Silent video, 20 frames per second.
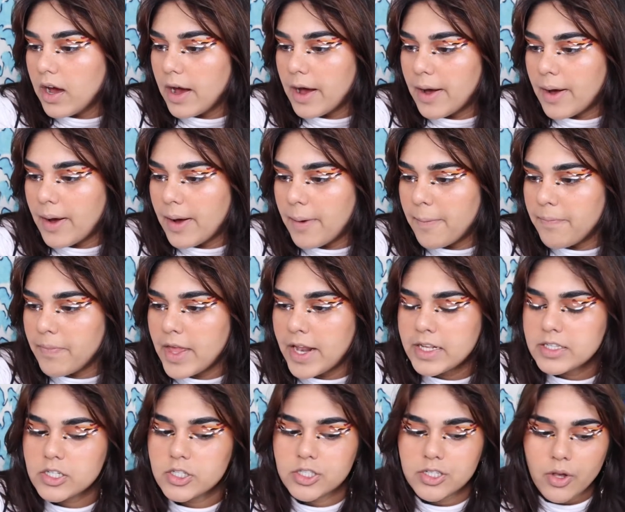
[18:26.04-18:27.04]
And
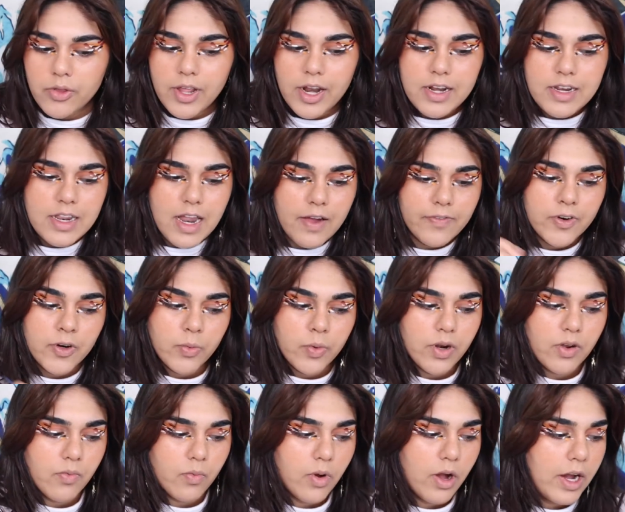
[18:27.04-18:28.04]
it's a show that I never would
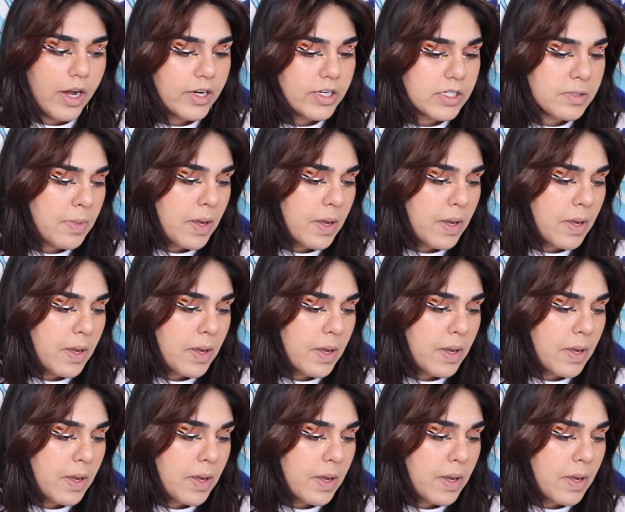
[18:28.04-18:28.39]
have watched.